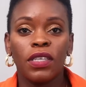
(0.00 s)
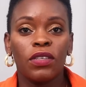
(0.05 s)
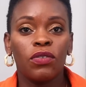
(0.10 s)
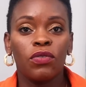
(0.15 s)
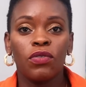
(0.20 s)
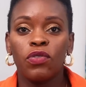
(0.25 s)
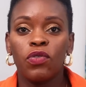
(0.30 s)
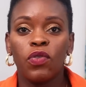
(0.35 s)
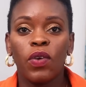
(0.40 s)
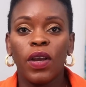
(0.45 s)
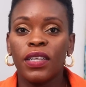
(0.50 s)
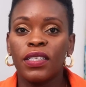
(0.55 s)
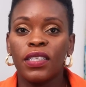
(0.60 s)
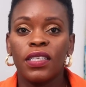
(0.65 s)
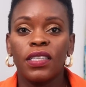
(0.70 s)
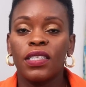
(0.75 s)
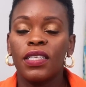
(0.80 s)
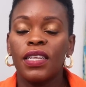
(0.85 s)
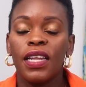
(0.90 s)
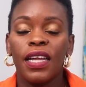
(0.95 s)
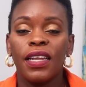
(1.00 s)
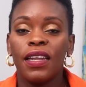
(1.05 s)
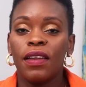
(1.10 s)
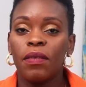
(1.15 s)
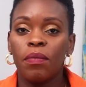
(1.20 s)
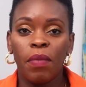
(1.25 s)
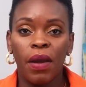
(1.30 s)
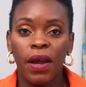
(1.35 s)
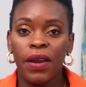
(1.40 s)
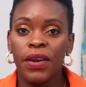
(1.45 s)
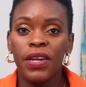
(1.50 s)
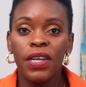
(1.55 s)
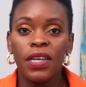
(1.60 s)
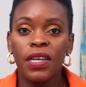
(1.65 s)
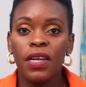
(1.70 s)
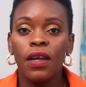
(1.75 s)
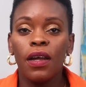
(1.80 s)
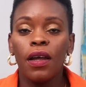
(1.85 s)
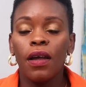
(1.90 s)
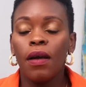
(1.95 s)
I told you guys it's dead and buried
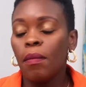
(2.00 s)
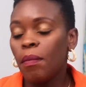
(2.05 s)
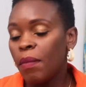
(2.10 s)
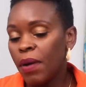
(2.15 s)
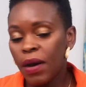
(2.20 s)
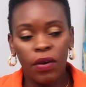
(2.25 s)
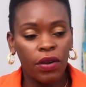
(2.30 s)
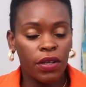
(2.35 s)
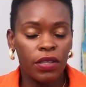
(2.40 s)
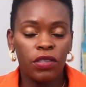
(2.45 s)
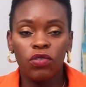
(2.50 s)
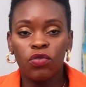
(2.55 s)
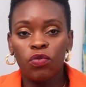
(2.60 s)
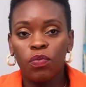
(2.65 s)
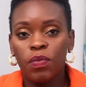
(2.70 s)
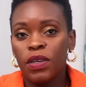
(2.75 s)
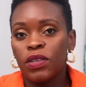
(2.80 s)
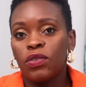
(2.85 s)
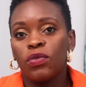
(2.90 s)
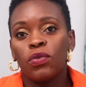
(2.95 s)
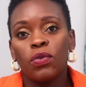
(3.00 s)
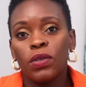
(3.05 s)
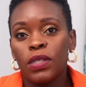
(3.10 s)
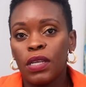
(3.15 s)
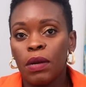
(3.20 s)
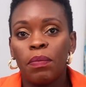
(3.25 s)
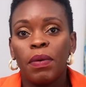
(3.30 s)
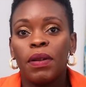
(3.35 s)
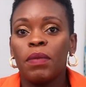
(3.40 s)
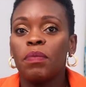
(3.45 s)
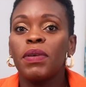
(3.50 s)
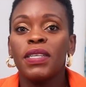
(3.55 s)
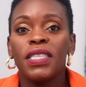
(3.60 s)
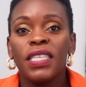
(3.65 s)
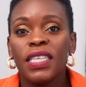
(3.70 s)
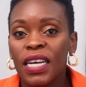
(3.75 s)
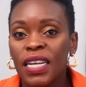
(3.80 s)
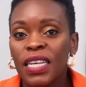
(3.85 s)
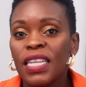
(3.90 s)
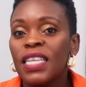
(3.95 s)
okay, it's too big to hold up, but
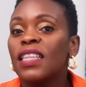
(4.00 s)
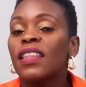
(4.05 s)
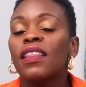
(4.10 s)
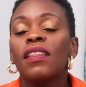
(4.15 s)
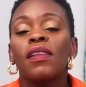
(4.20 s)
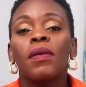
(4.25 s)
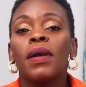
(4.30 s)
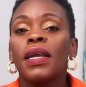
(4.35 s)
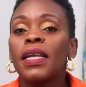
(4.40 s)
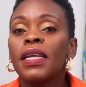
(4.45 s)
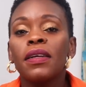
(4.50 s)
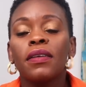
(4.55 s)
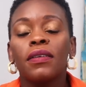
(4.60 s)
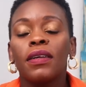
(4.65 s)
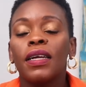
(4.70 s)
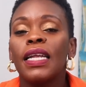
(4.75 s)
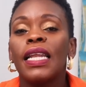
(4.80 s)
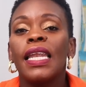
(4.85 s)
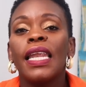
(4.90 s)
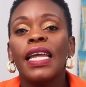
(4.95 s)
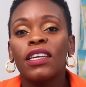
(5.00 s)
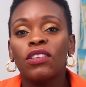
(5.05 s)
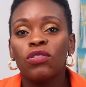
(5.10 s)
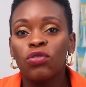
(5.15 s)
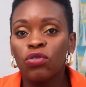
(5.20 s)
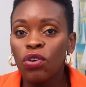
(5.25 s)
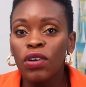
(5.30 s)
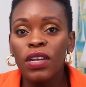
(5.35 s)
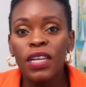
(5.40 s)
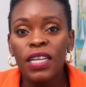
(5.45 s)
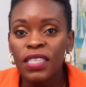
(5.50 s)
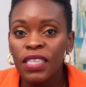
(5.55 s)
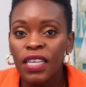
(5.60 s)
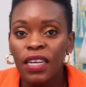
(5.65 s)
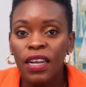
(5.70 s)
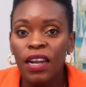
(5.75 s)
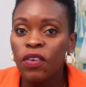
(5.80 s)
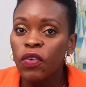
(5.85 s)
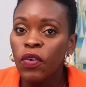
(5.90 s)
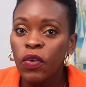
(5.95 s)
basically electronics
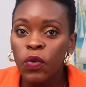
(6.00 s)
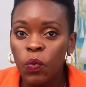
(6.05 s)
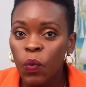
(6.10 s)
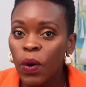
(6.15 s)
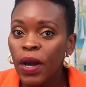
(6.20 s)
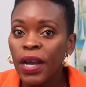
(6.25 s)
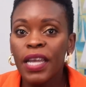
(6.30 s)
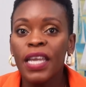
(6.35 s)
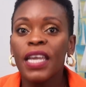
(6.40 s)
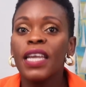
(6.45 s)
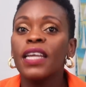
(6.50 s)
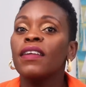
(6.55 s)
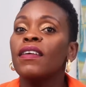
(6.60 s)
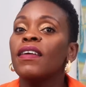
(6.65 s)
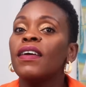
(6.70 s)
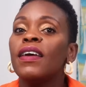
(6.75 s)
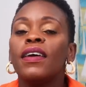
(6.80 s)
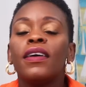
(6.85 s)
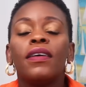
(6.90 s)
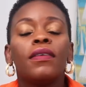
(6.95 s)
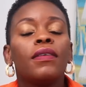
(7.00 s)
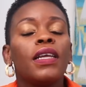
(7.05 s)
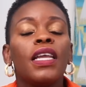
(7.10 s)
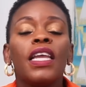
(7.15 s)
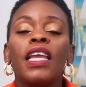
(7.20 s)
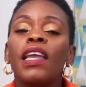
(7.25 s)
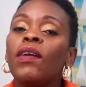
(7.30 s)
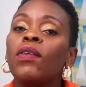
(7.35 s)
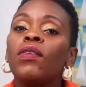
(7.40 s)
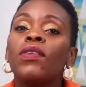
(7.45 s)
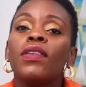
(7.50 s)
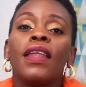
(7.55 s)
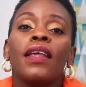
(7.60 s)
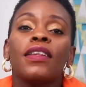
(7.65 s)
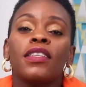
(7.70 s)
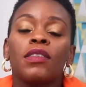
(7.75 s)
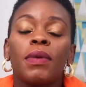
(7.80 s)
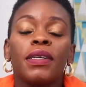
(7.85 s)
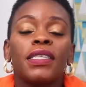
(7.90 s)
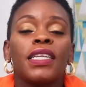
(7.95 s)
that are not working,
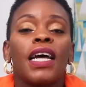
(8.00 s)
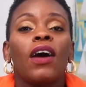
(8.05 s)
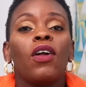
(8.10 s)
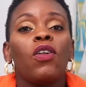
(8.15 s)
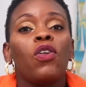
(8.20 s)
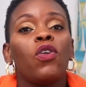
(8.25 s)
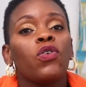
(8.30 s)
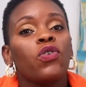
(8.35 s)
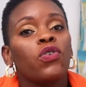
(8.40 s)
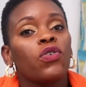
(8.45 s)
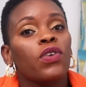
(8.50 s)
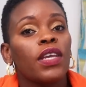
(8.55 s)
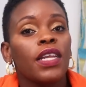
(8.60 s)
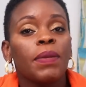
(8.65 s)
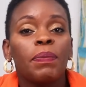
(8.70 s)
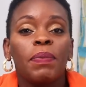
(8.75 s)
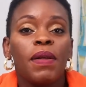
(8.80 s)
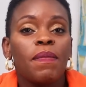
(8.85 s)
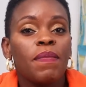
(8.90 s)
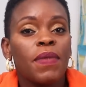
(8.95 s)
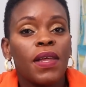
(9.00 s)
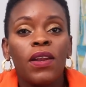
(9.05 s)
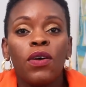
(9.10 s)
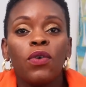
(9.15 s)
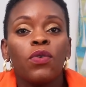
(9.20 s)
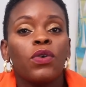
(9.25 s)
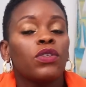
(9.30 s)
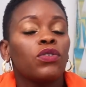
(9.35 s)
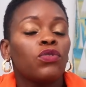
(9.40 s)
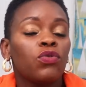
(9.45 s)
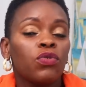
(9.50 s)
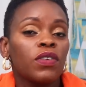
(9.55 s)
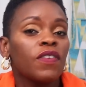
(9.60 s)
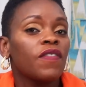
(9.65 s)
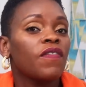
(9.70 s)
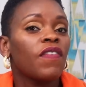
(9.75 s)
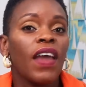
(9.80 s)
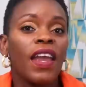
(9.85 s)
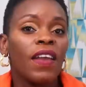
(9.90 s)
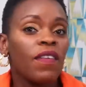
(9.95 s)
doesn't matter how long you keep them, they're not going to
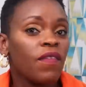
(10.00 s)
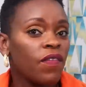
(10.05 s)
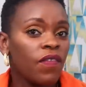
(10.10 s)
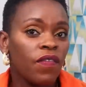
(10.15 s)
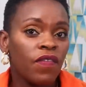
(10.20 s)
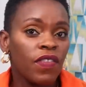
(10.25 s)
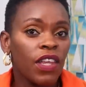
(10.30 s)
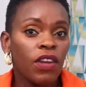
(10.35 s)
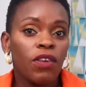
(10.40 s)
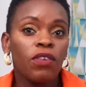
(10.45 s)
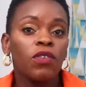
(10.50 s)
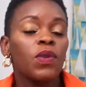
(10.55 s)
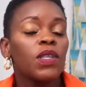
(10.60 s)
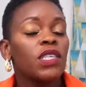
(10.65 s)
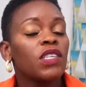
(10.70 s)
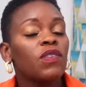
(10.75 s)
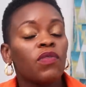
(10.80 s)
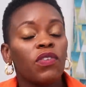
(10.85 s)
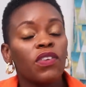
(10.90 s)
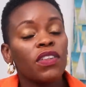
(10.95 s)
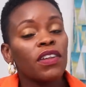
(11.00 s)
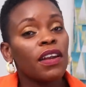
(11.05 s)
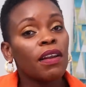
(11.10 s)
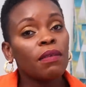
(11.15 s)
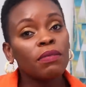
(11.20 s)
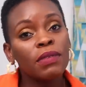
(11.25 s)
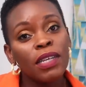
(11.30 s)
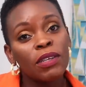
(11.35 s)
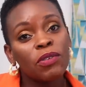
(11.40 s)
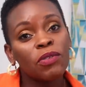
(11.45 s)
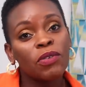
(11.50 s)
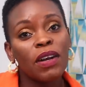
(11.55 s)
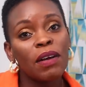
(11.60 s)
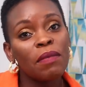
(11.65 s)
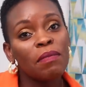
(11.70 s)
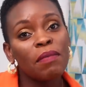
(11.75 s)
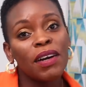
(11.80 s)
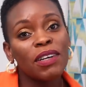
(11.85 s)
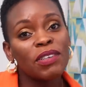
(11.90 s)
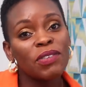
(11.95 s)
revive. They're not waiting for the rapture to
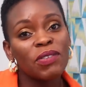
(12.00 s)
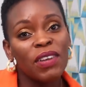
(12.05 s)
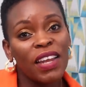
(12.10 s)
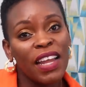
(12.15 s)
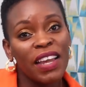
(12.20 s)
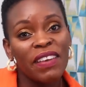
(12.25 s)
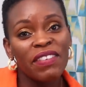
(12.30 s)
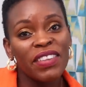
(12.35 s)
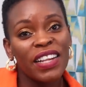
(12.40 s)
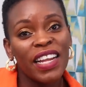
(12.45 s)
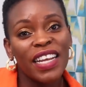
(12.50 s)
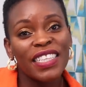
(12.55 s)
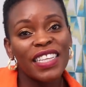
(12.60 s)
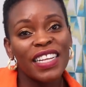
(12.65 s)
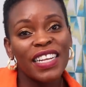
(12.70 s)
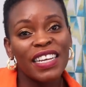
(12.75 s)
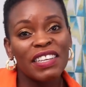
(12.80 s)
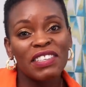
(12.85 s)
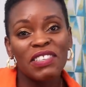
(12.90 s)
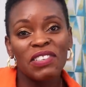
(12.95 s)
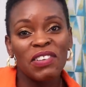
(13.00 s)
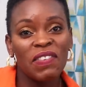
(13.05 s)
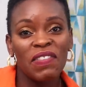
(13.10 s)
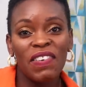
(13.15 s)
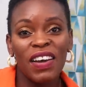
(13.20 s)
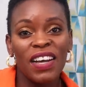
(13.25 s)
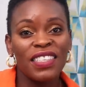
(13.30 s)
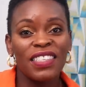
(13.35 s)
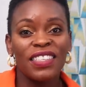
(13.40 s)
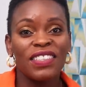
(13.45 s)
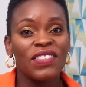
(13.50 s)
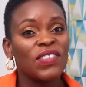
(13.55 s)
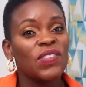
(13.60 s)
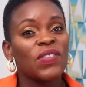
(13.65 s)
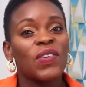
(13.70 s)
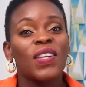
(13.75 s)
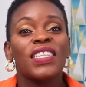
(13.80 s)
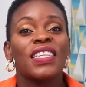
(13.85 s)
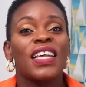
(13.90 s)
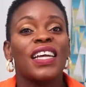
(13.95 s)
come back to life like the rest of us. Those
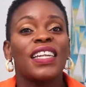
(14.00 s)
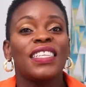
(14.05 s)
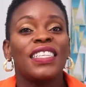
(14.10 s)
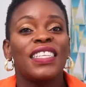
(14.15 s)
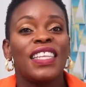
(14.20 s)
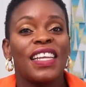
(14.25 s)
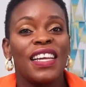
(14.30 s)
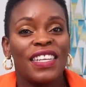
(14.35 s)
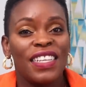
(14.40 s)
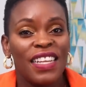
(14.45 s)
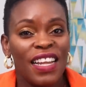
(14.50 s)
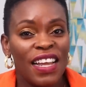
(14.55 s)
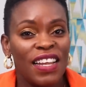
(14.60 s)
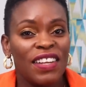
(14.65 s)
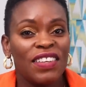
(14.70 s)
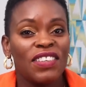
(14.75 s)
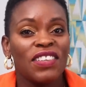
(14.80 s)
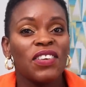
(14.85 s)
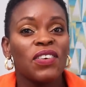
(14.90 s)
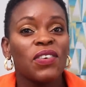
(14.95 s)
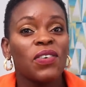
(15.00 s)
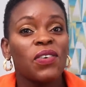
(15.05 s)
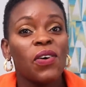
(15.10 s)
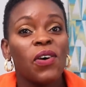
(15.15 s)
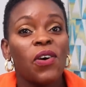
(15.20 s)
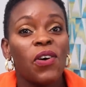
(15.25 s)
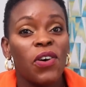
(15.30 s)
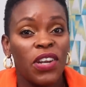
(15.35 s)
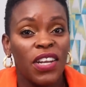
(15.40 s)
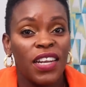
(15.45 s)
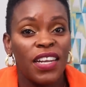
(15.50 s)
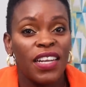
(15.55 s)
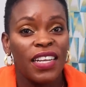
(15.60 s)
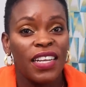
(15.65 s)
ones are dead and gone.